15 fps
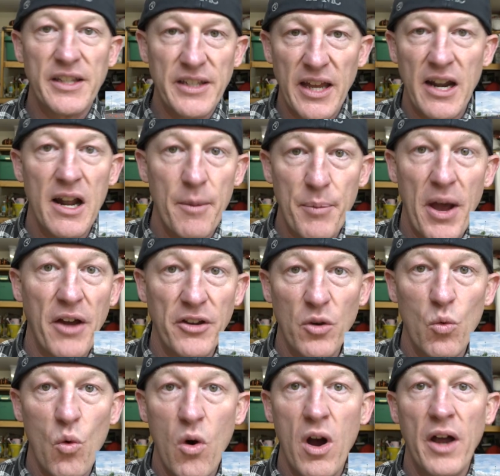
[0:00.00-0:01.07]
to set it up how
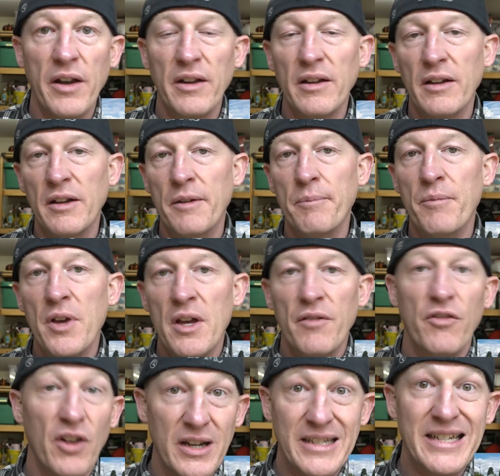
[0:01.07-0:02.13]
you want.
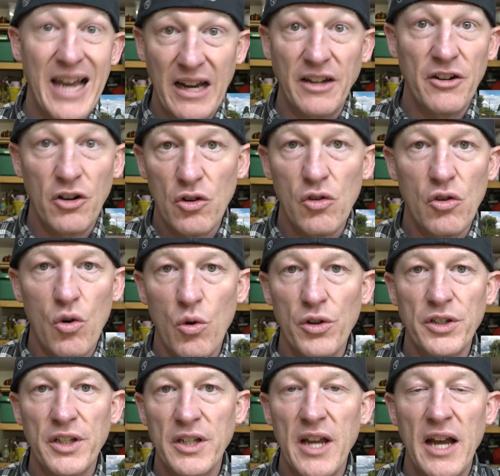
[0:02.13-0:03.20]
Very technical
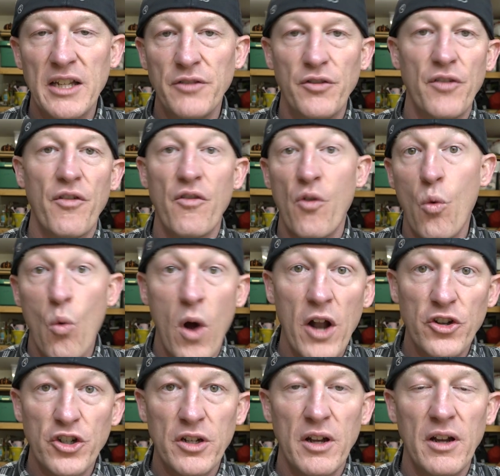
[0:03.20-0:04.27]
courses, guys, if you've ever watched